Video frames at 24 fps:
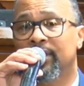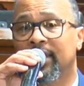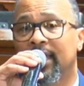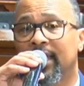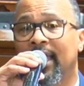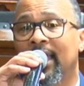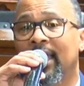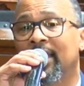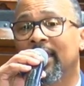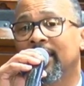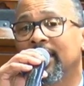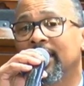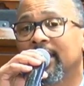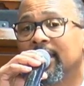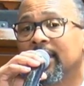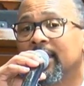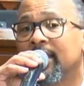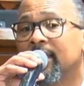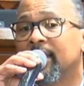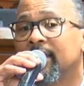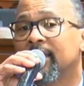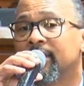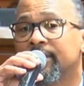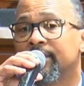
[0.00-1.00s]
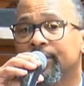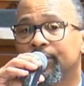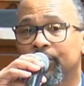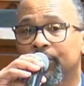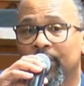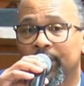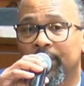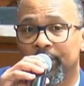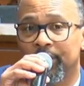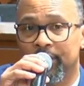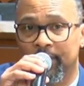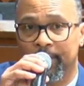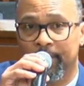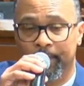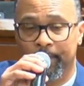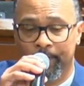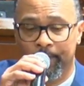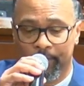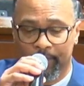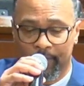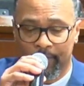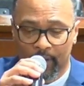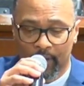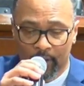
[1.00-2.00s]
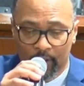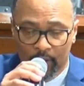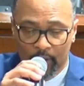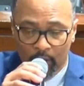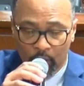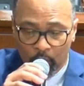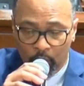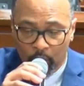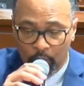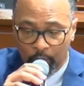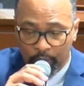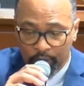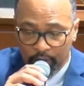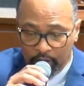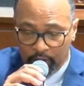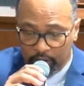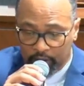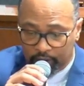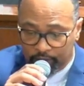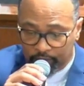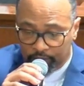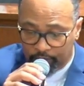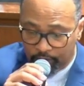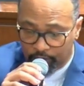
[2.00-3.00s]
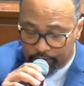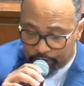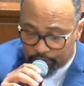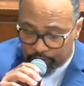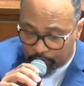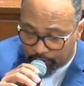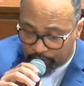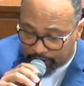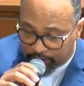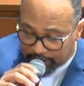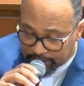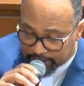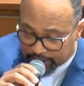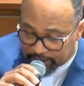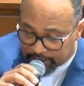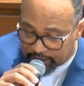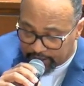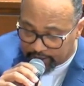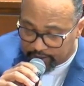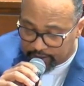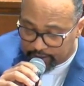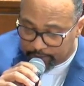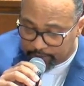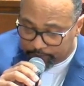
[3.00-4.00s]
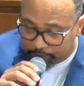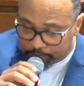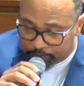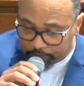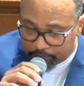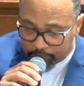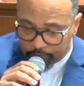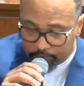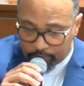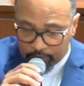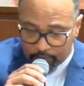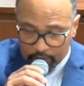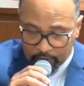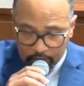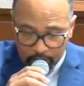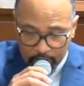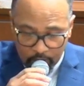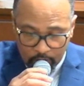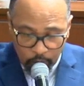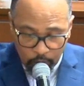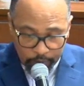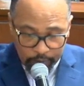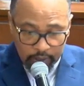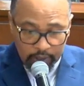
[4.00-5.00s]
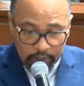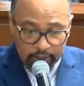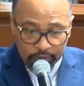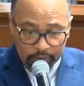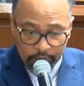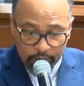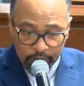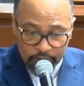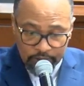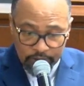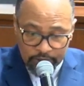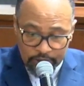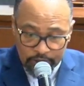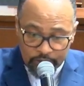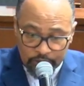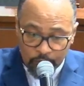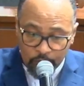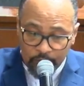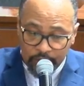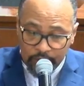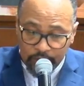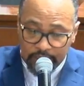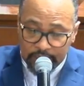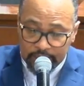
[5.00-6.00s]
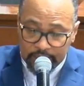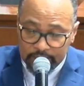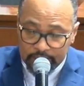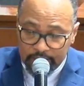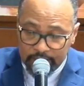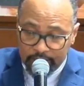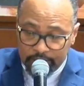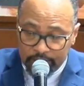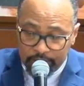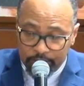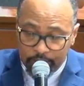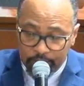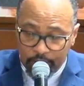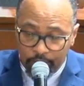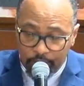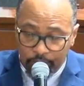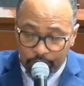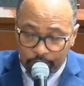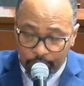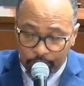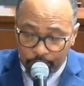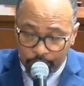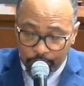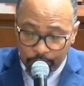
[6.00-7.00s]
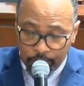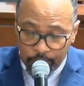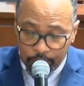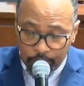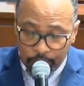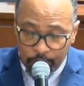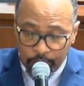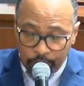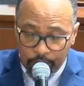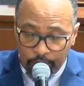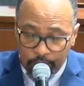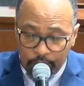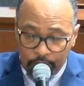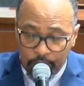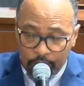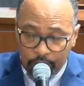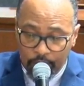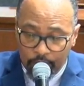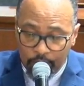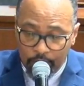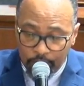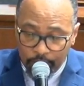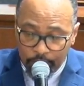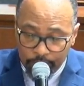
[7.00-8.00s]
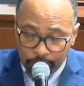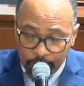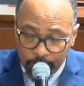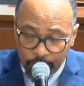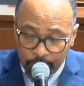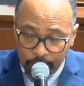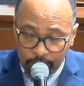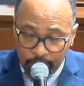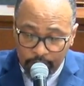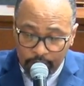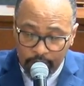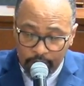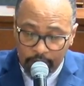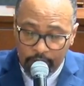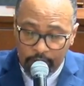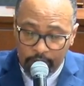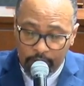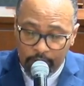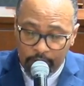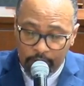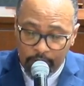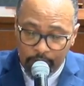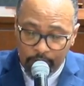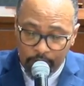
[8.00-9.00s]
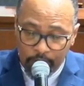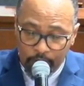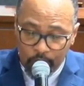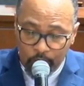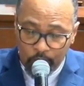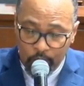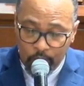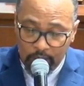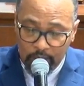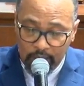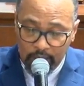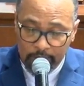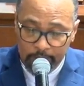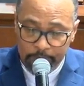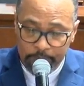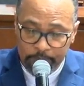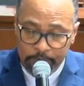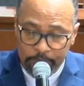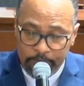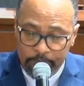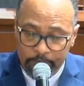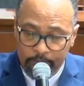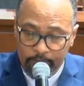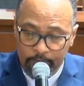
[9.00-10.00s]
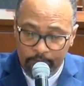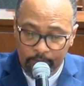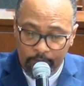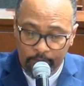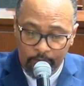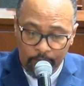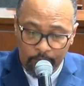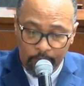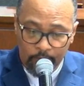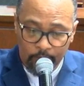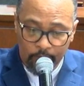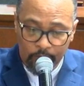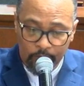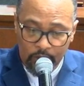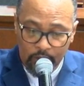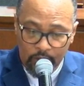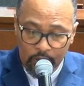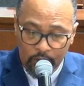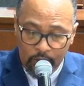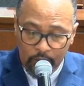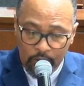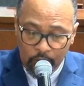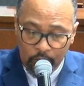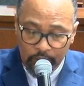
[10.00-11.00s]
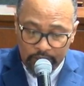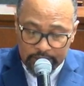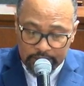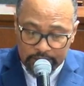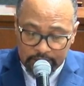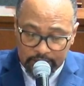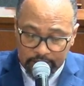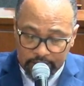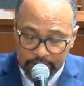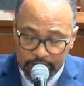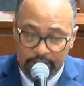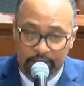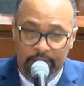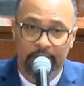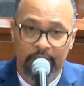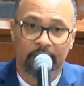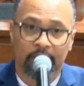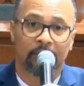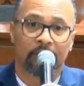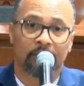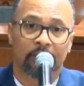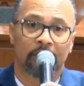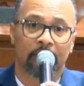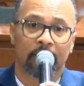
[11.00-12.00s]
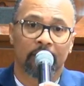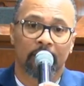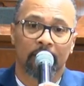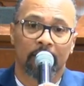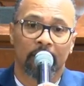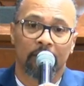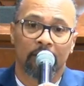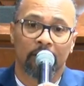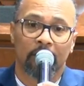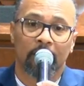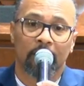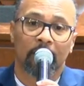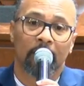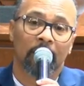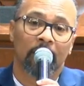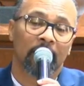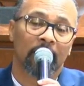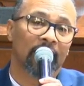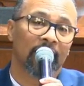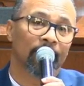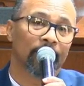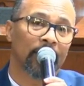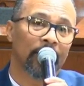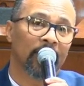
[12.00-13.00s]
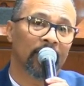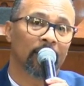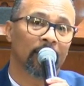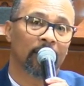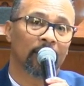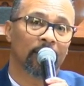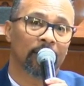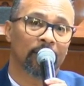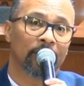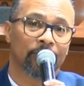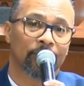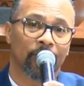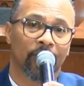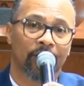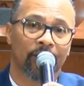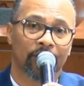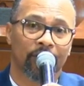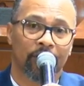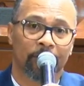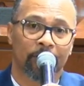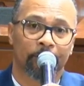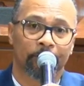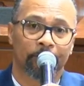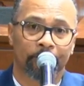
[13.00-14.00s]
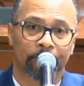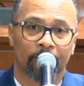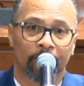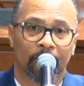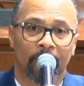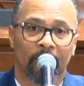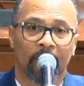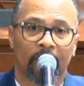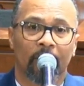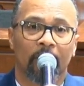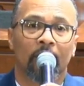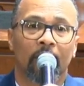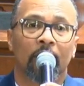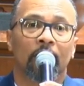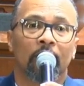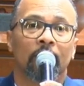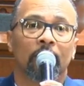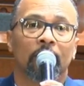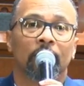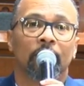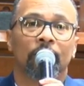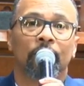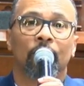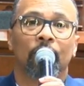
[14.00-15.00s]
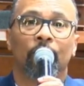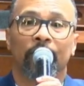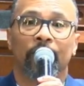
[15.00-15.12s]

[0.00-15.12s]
an illustration. When we look at verse 26, when we look at verses 26 through 31, we see Jesus give an illustration to his